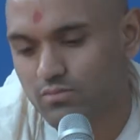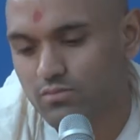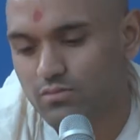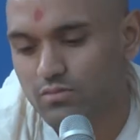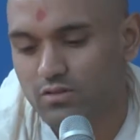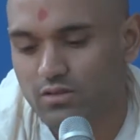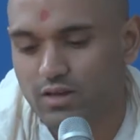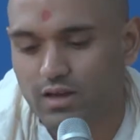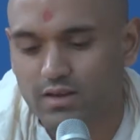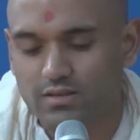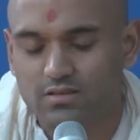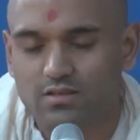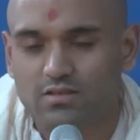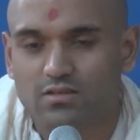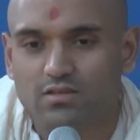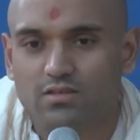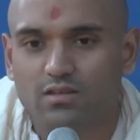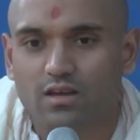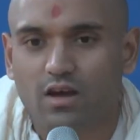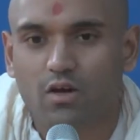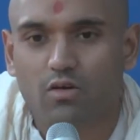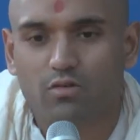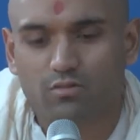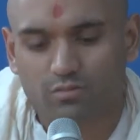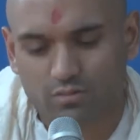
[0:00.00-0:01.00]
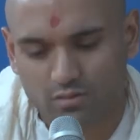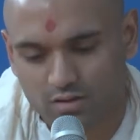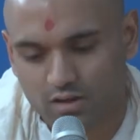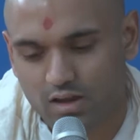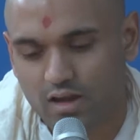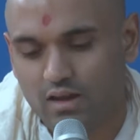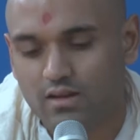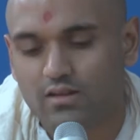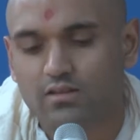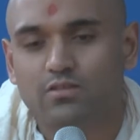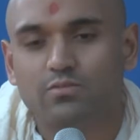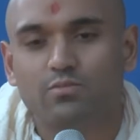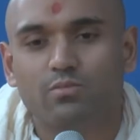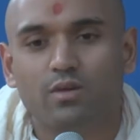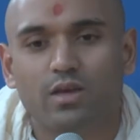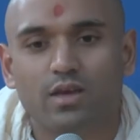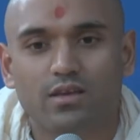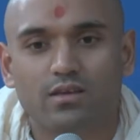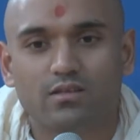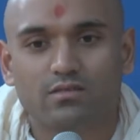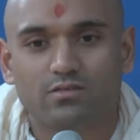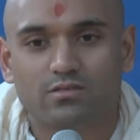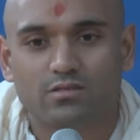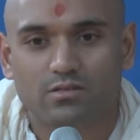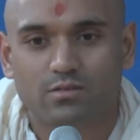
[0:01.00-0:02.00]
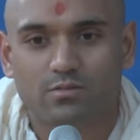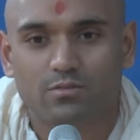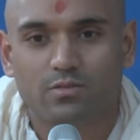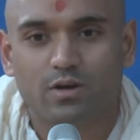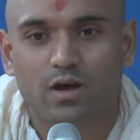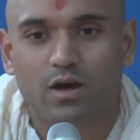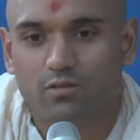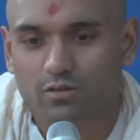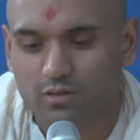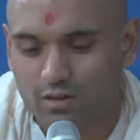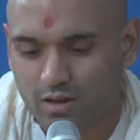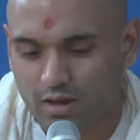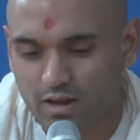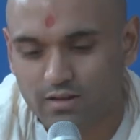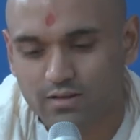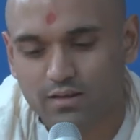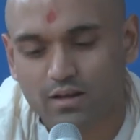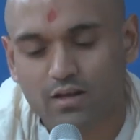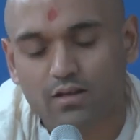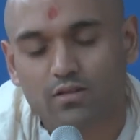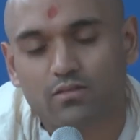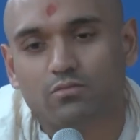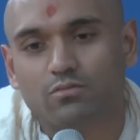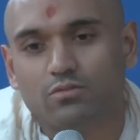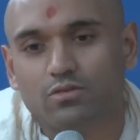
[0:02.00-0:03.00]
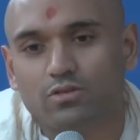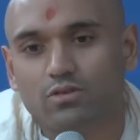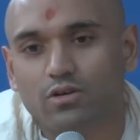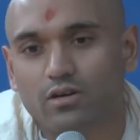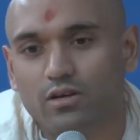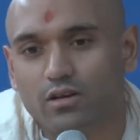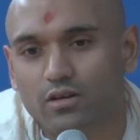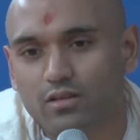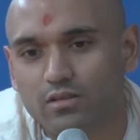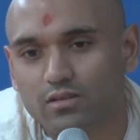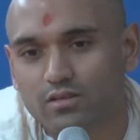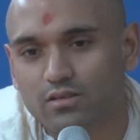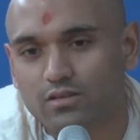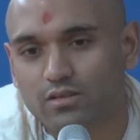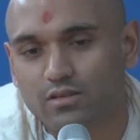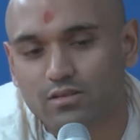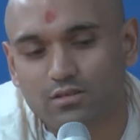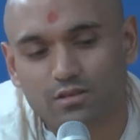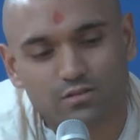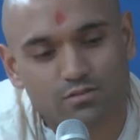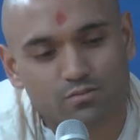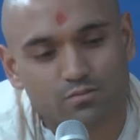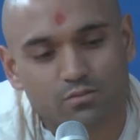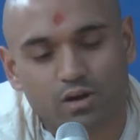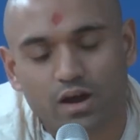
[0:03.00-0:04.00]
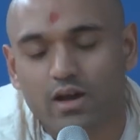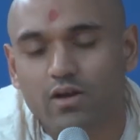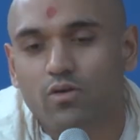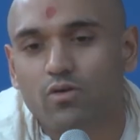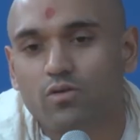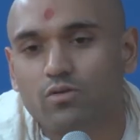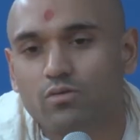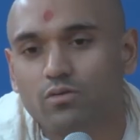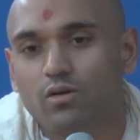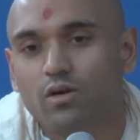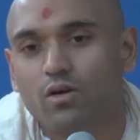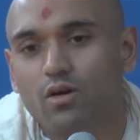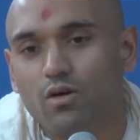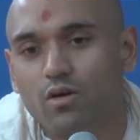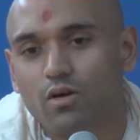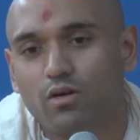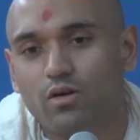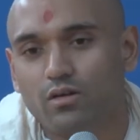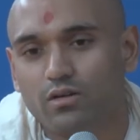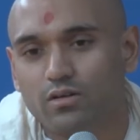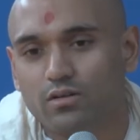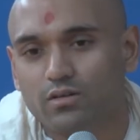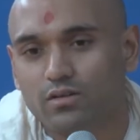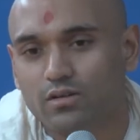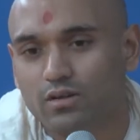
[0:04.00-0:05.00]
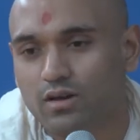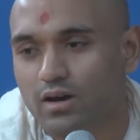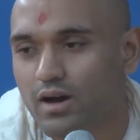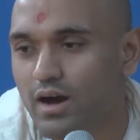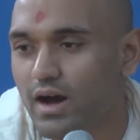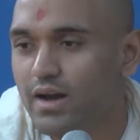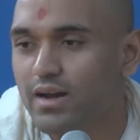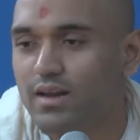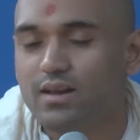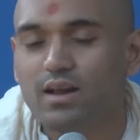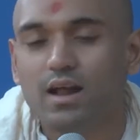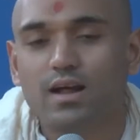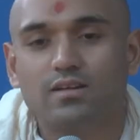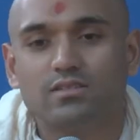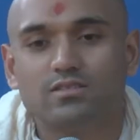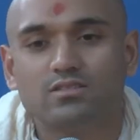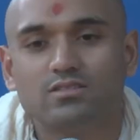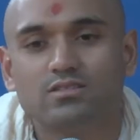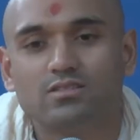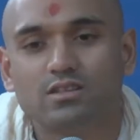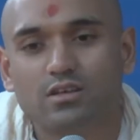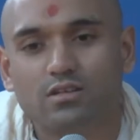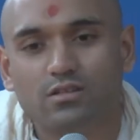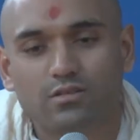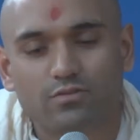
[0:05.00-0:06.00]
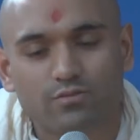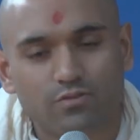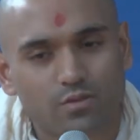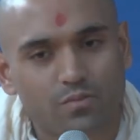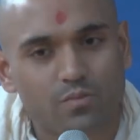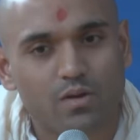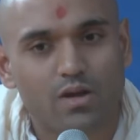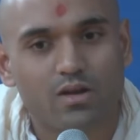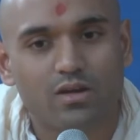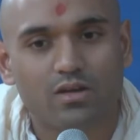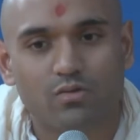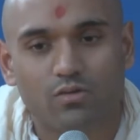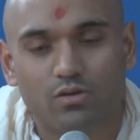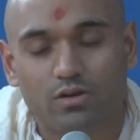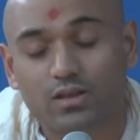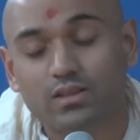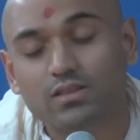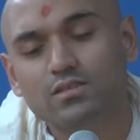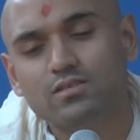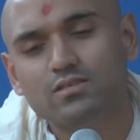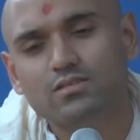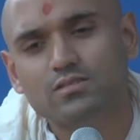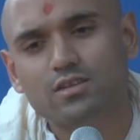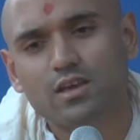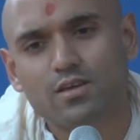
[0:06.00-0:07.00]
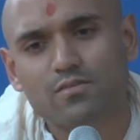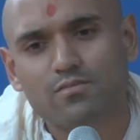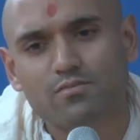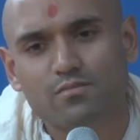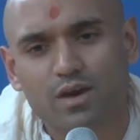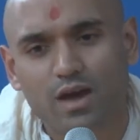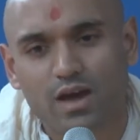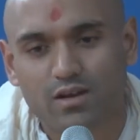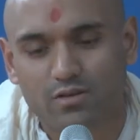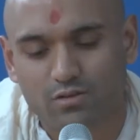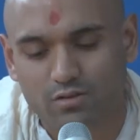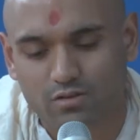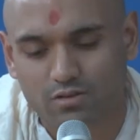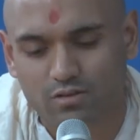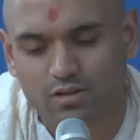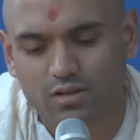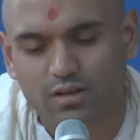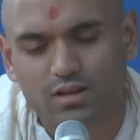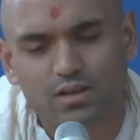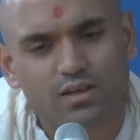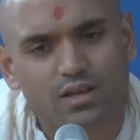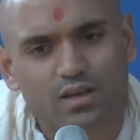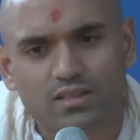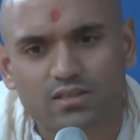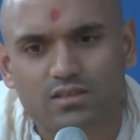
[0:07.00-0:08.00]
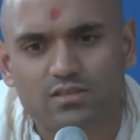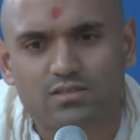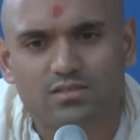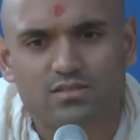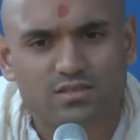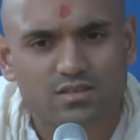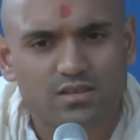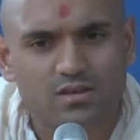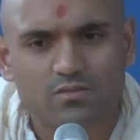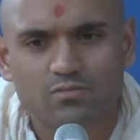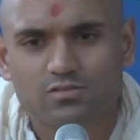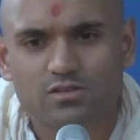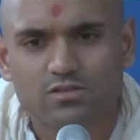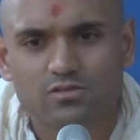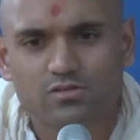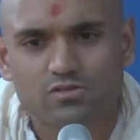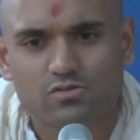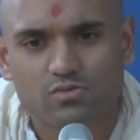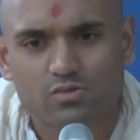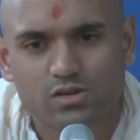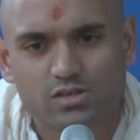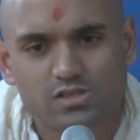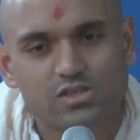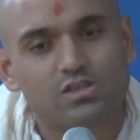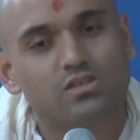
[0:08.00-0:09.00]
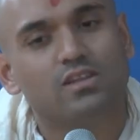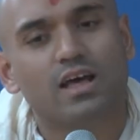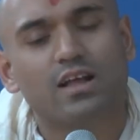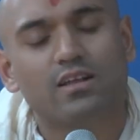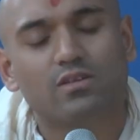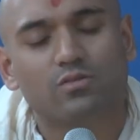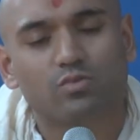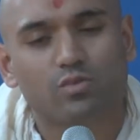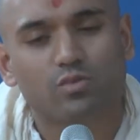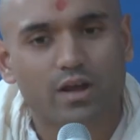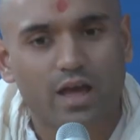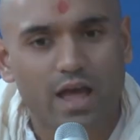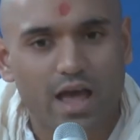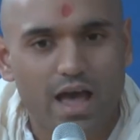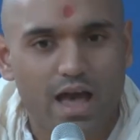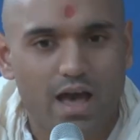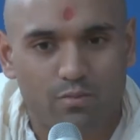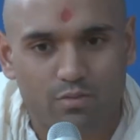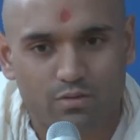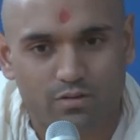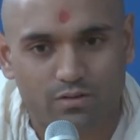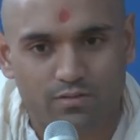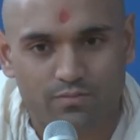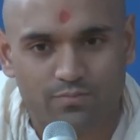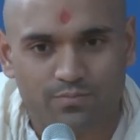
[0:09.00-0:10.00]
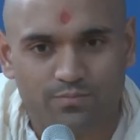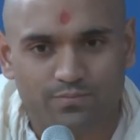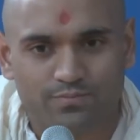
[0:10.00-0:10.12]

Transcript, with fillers: license out and his pink slip out and tell him, look, this is my own car. I did not steal it from anyone. In the same manner, in the same situation, that's what happened.